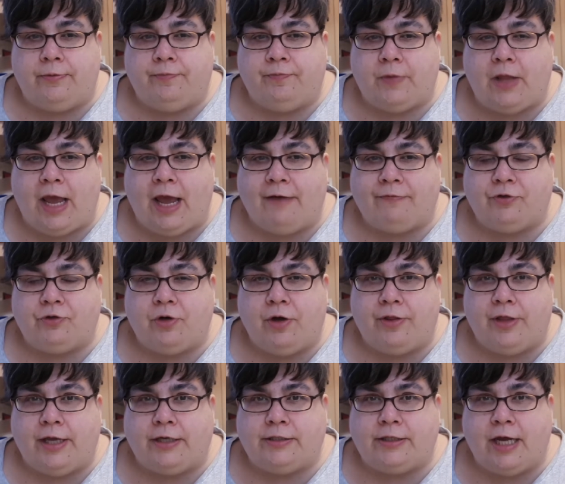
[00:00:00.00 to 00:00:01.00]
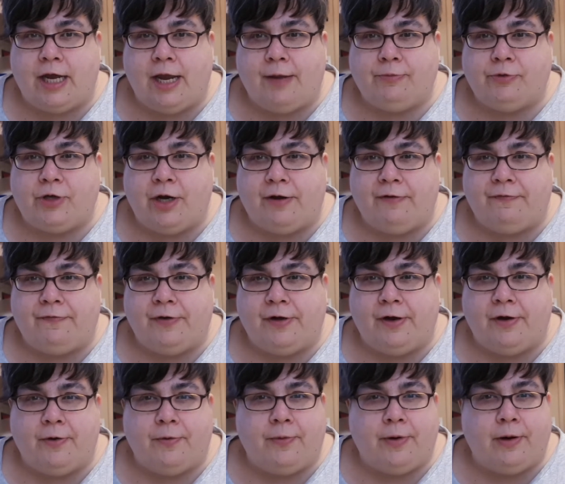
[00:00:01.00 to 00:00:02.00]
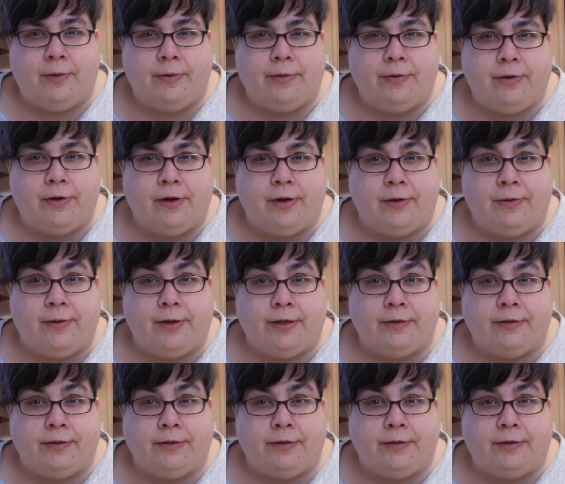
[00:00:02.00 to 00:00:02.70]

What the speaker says: after all that time trying to figure out where we were going.